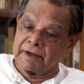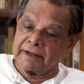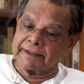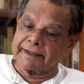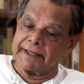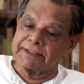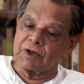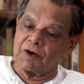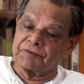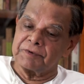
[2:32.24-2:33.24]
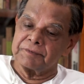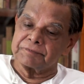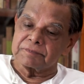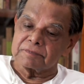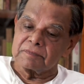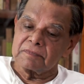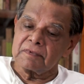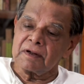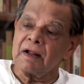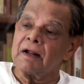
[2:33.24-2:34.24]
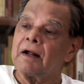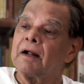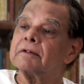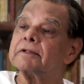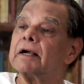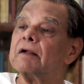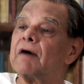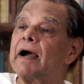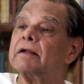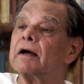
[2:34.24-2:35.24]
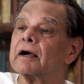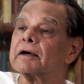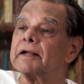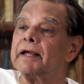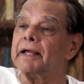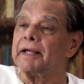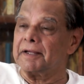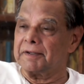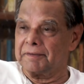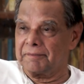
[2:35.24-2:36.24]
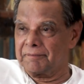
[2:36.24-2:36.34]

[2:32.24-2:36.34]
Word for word: in the case of the divine Agni,